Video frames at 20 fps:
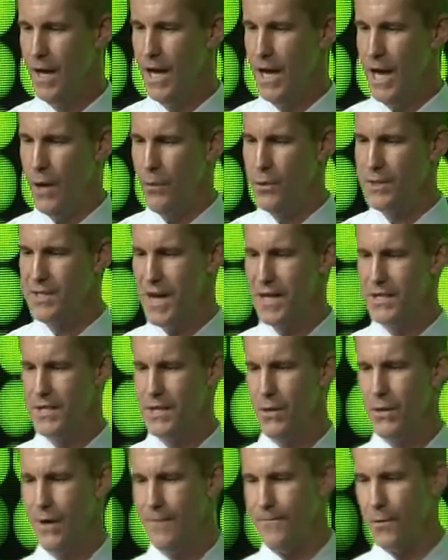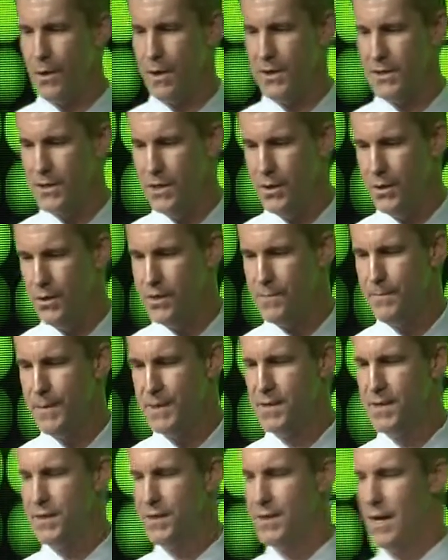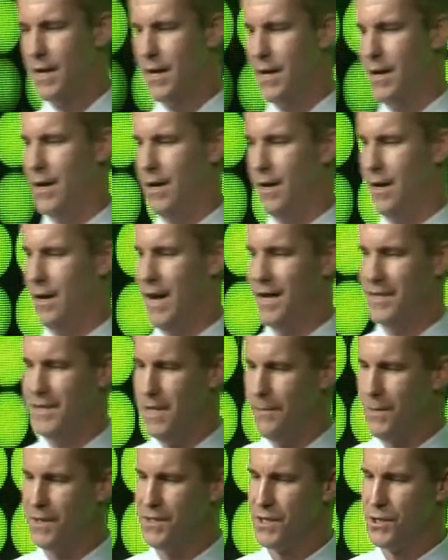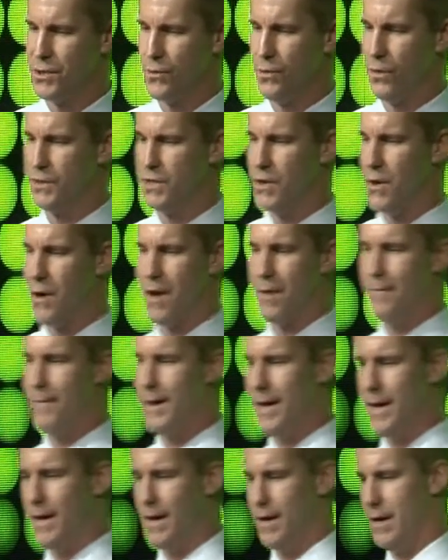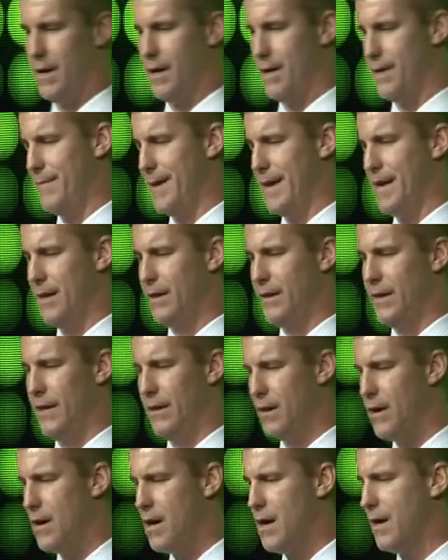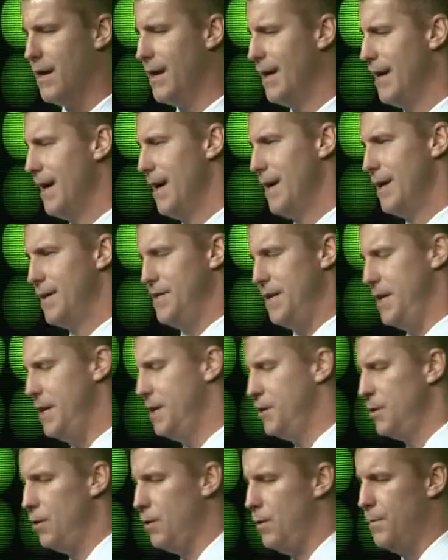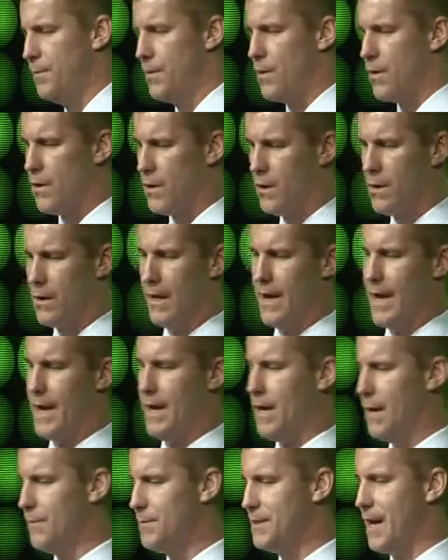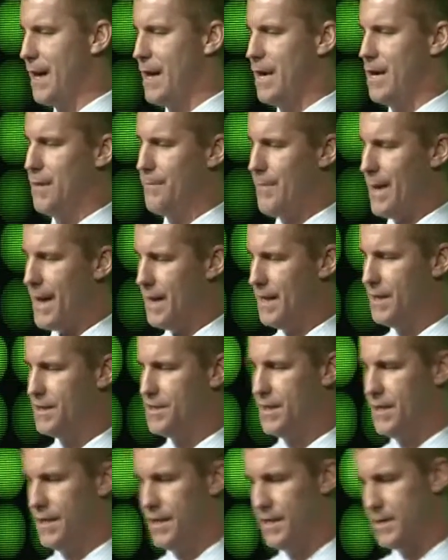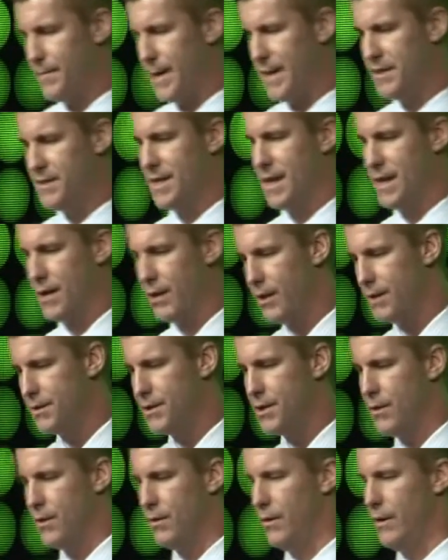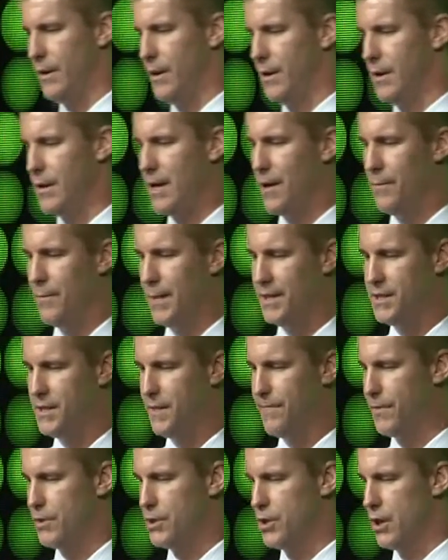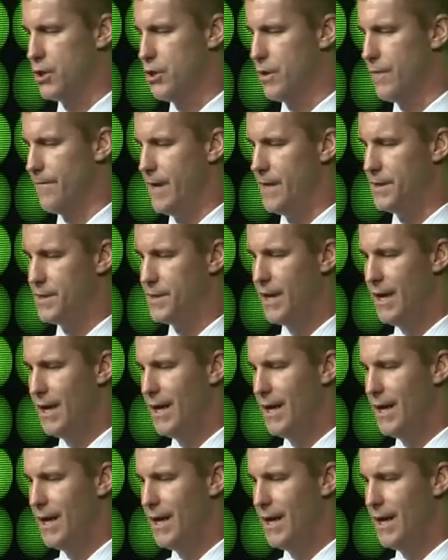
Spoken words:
It was necessary for us to use IT business rules to automatically log, dedupe, correlate, update, and append incidents based on our internal and cloud-based infrastructure events,